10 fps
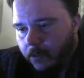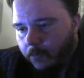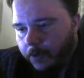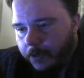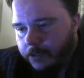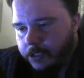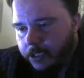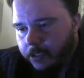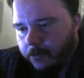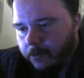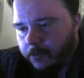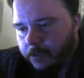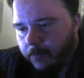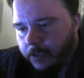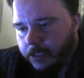What are G girls
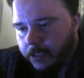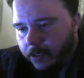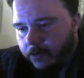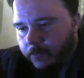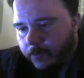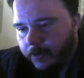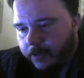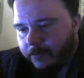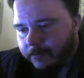and what is a Yahoo boy?